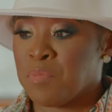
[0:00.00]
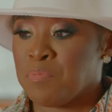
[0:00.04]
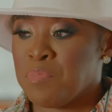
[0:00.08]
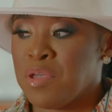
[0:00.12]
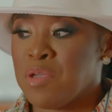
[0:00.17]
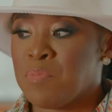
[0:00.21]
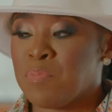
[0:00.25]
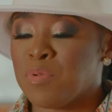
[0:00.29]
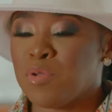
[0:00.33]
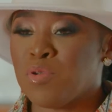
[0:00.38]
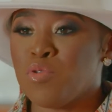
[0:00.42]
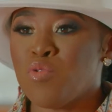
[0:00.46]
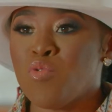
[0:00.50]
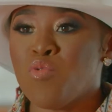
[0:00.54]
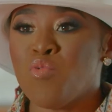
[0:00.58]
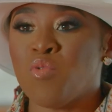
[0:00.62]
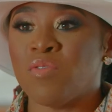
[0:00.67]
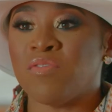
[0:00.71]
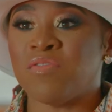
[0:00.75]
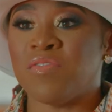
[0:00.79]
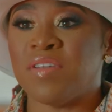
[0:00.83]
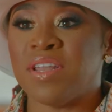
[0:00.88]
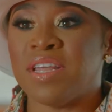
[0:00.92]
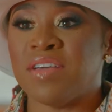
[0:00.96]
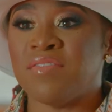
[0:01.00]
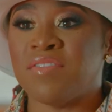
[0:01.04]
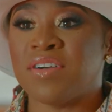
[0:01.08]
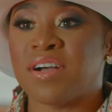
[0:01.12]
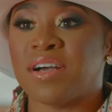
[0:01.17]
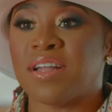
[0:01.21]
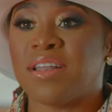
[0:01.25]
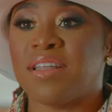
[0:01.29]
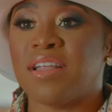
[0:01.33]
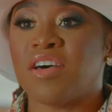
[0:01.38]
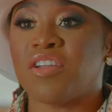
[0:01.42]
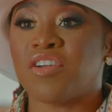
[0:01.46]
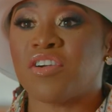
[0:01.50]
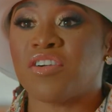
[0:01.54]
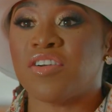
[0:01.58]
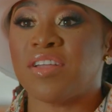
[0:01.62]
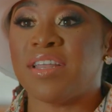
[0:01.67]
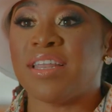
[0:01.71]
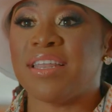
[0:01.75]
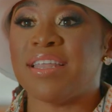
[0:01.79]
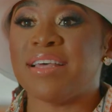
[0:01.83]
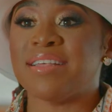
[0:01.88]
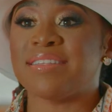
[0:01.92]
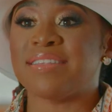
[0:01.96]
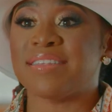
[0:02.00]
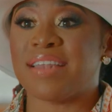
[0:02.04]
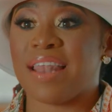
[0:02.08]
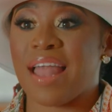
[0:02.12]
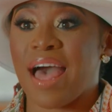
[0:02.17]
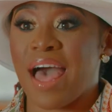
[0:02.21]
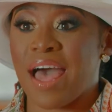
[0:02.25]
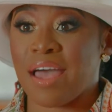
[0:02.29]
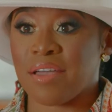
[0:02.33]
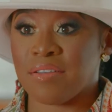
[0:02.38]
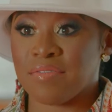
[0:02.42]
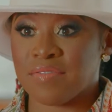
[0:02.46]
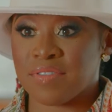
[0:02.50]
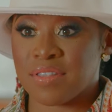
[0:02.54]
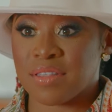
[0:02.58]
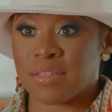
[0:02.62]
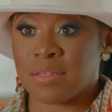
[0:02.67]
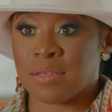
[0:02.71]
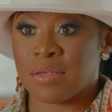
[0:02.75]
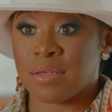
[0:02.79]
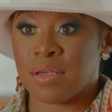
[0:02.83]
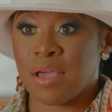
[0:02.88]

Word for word: People who have lived clutterless lives